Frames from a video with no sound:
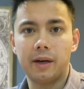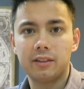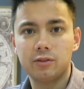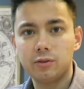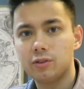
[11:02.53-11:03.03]

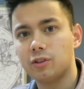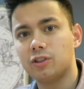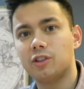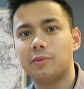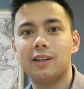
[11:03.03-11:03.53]
battle, so
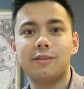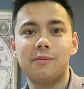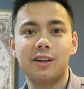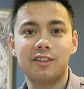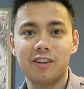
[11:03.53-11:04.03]
to speak,
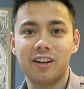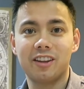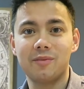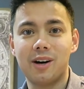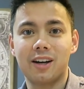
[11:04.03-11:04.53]
when we're
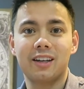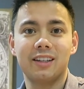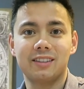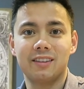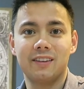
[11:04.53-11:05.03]
trading the
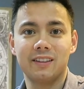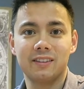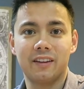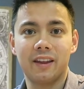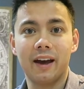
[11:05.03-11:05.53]
markets and
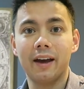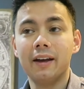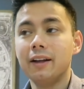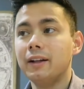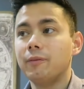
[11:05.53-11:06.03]
things like that,
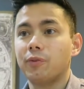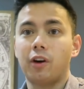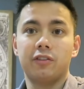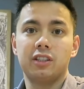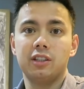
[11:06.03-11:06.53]

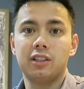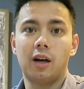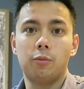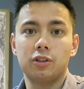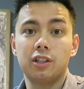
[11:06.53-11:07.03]
obviously
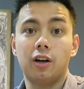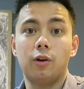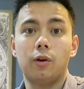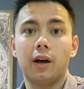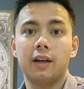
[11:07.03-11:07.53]
time will
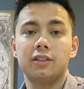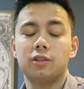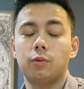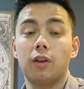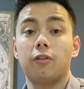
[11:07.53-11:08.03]
tell as
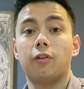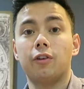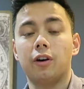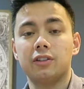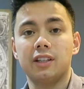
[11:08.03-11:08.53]
to whether or
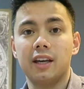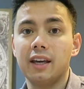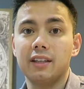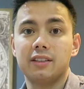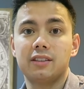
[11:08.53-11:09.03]
not it
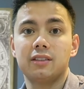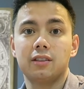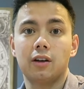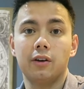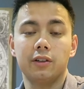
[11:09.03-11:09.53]
is
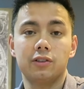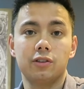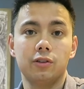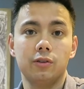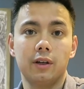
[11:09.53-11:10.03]

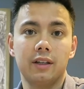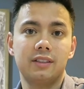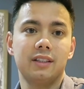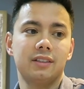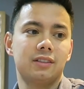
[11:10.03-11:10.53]

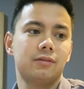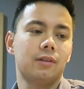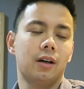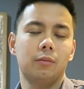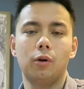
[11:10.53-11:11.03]

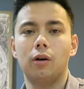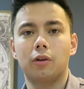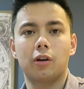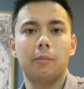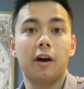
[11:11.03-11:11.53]

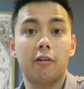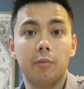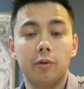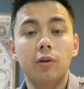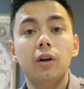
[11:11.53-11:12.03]

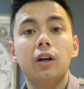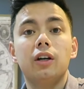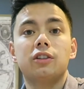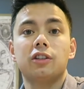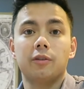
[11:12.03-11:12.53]
comparable
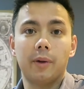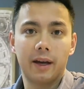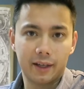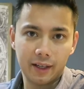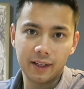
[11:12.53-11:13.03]
to the
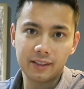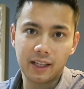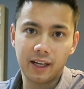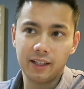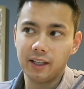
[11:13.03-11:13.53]
Mac in its
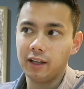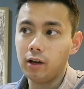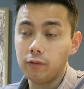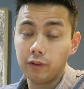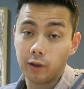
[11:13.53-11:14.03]
heyday.
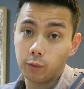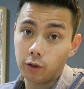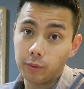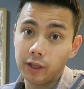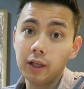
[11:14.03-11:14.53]
Hopefully it
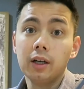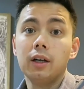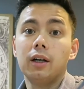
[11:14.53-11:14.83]
will be,